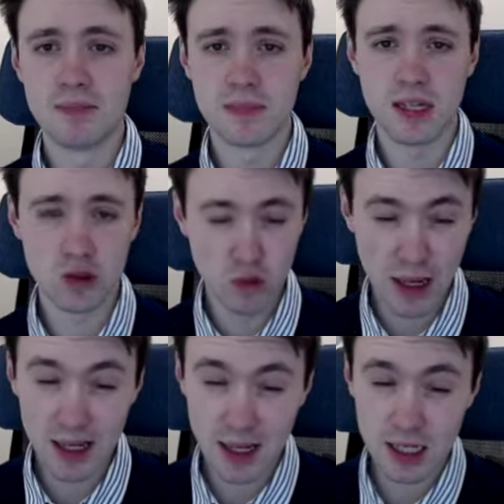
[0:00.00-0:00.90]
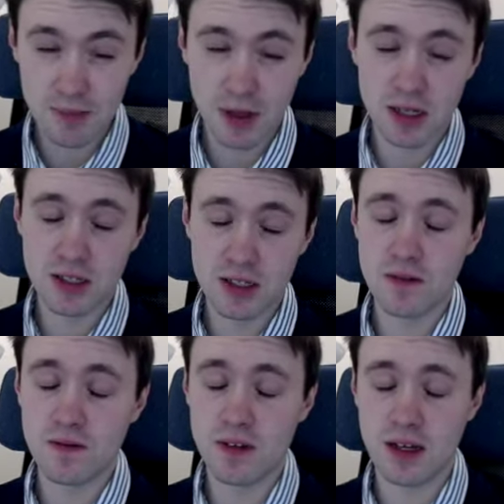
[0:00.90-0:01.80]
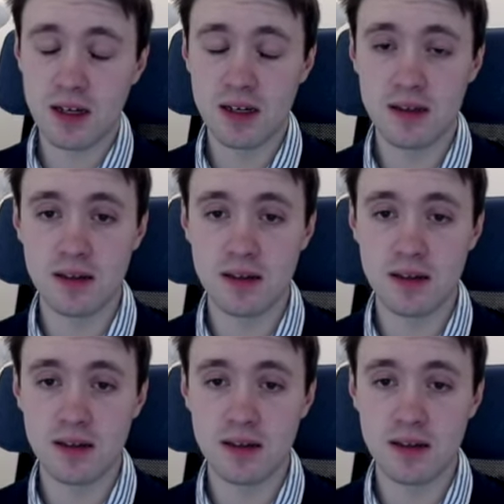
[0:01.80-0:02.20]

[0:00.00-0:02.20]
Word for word: as well as parts of uh,